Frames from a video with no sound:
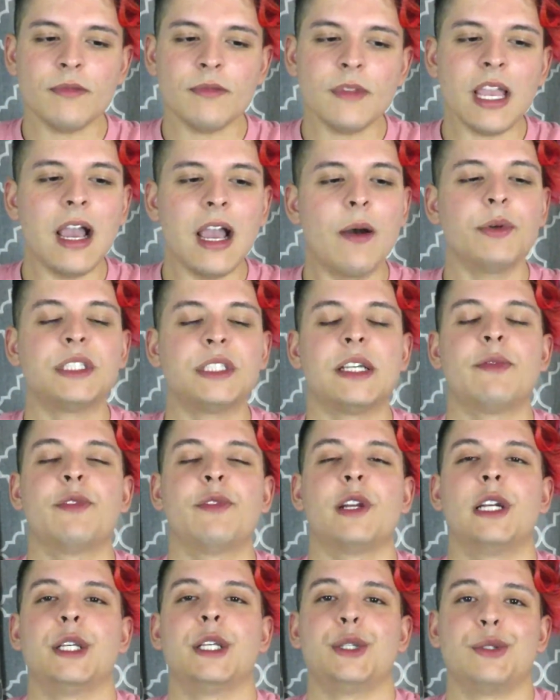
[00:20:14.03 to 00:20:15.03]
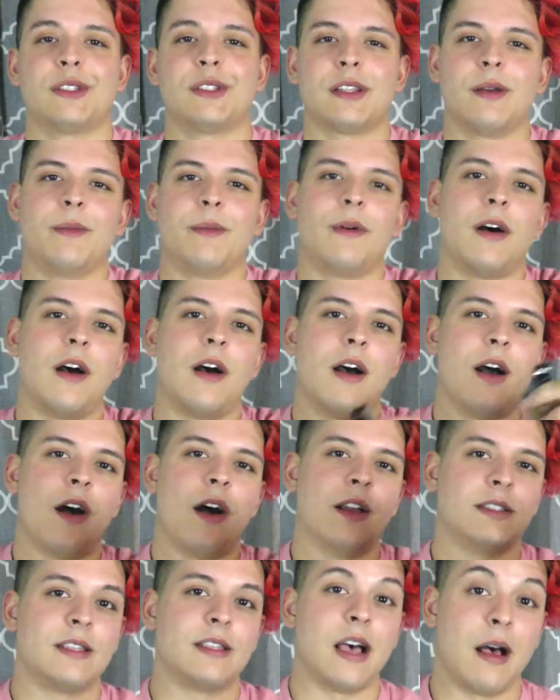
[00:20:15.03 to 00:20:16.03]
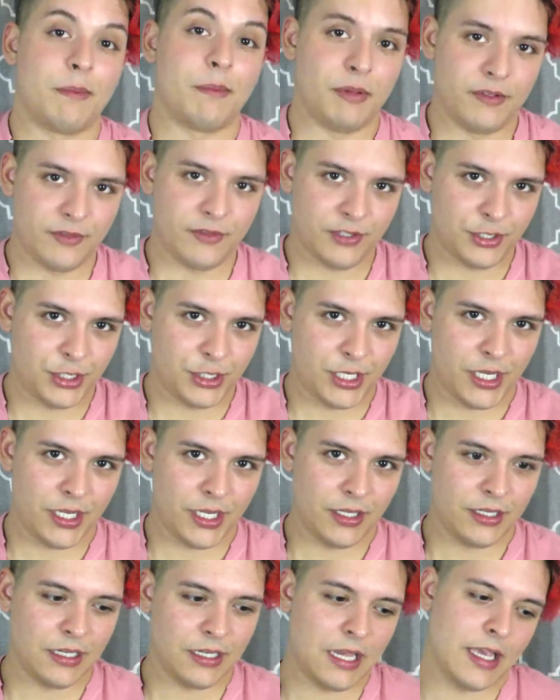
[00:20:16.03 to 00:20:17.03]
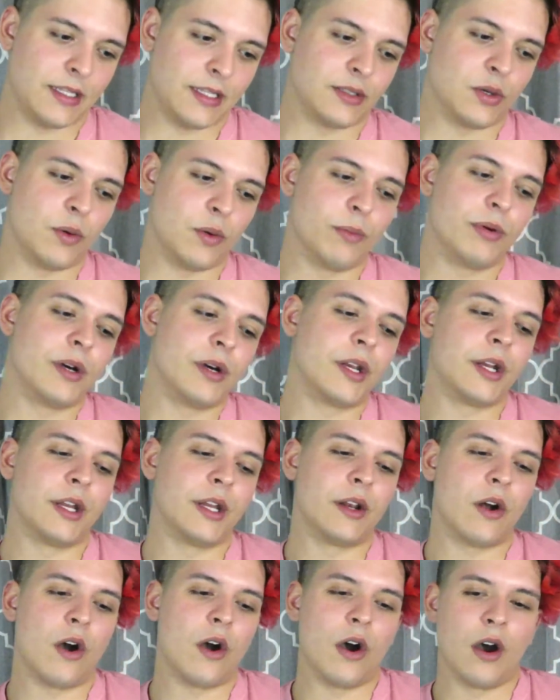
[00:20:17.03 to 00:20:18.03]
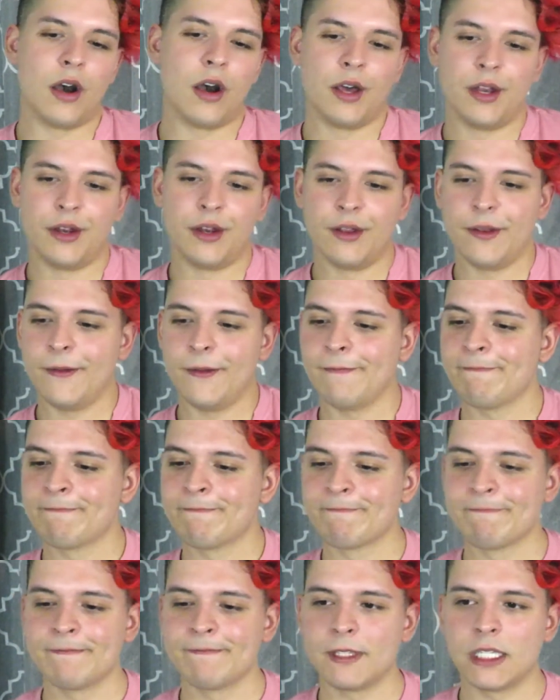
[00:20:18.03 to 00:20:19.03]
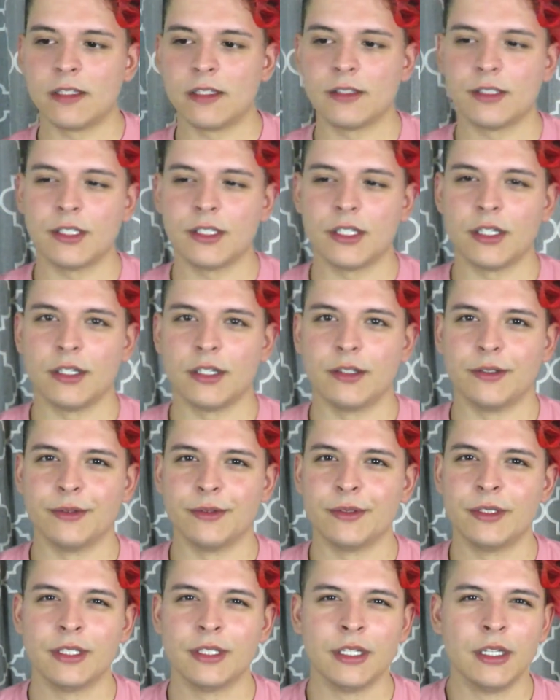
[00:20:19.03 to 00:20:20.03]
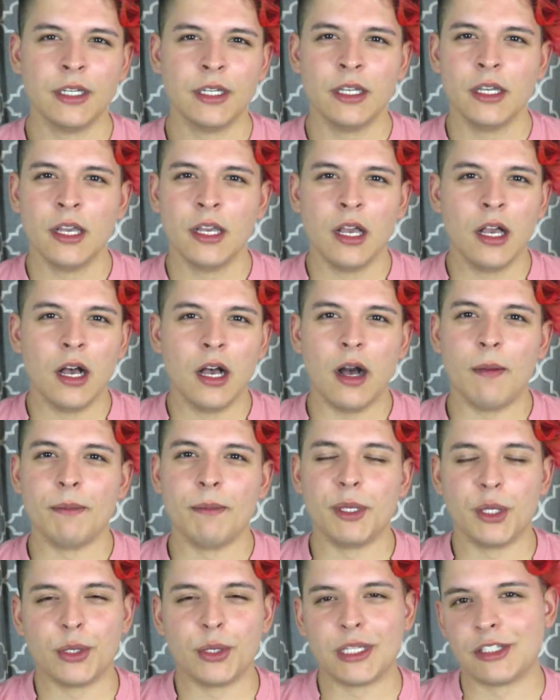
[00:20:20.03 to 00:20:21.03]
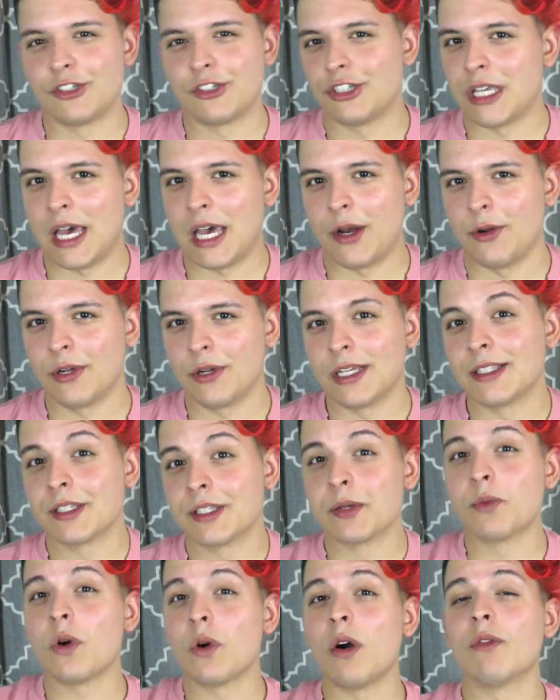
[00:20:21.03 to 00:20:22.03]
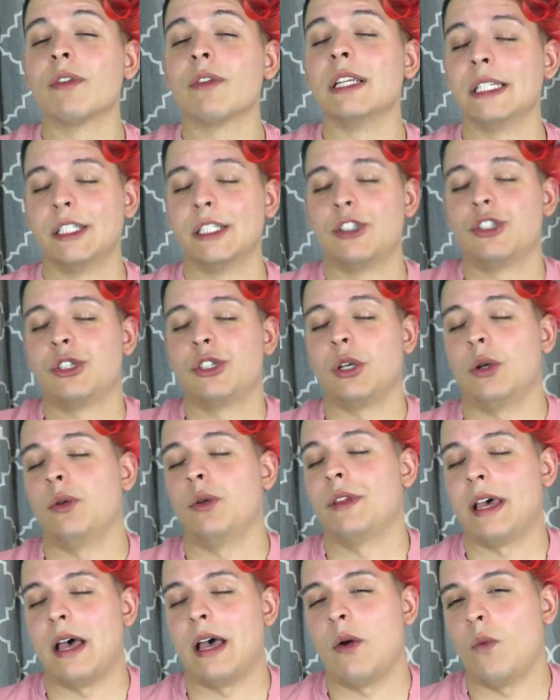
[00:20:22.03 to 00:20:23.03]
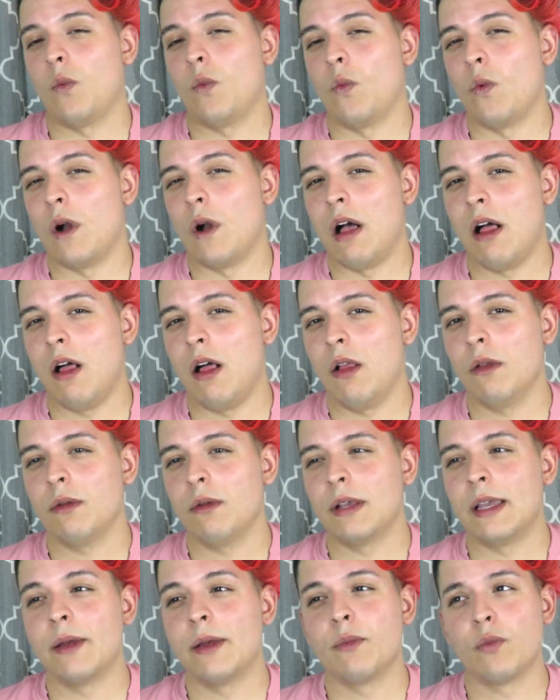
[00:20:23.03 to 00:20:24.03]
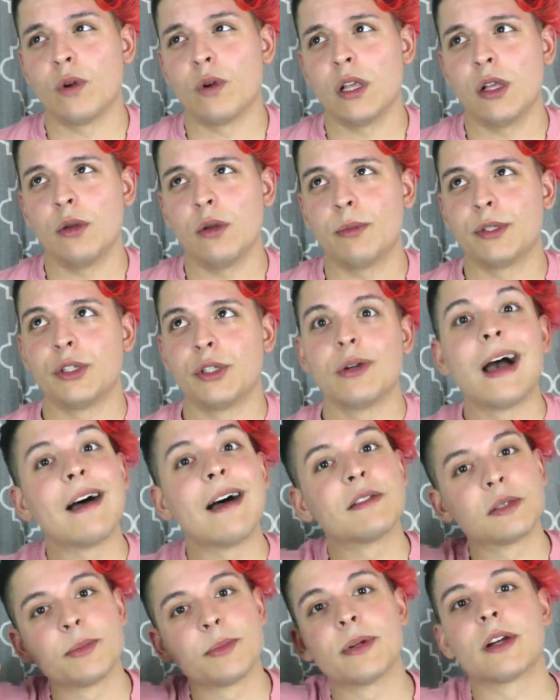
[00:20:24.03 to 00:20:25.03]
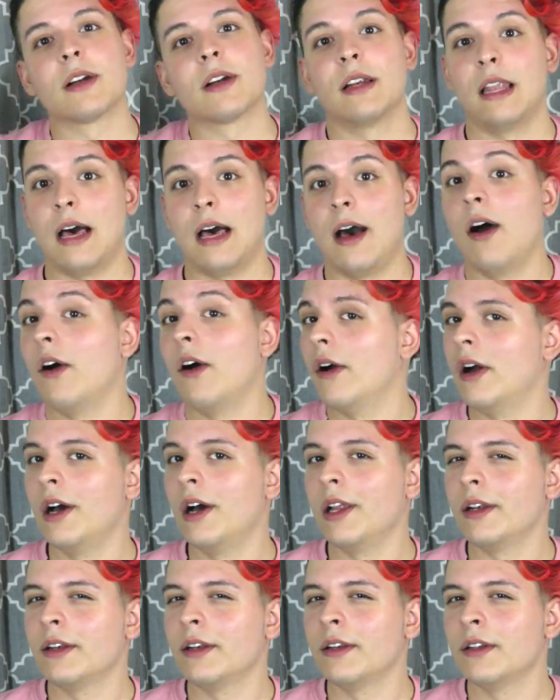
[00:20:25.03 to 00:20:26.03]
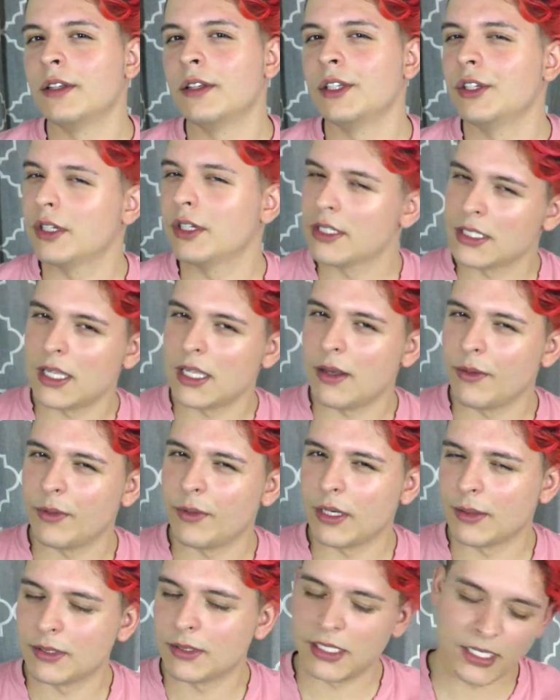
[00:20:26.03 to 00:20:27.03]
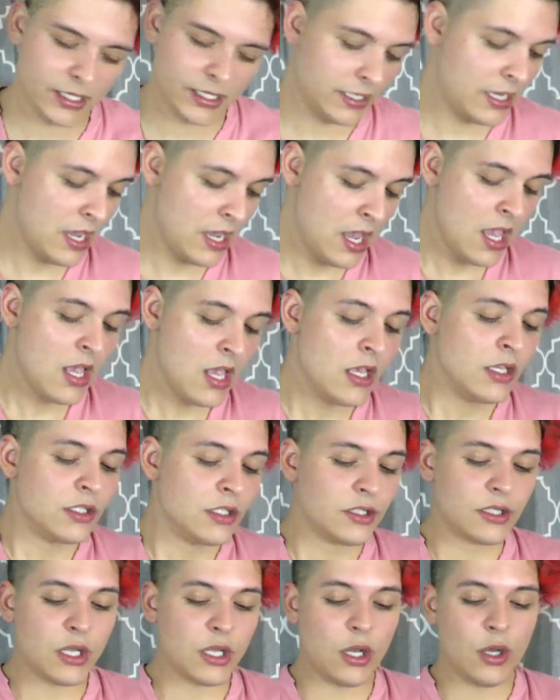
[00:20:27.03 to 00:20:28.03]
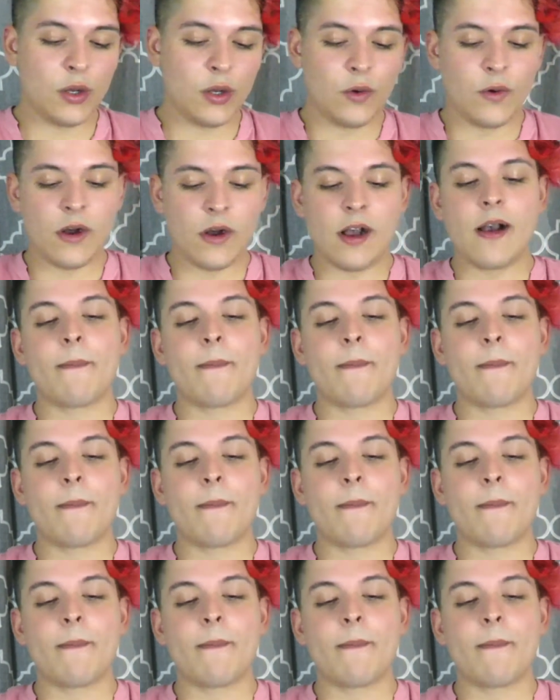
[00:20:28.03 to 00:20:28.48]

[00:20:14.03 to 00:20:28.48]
I would definitely use them on top of the shade. Like don't put it on, you know, a muted shadow because it won't really show that well. It will, but you have to put a lot on. You understand what I'm saying? So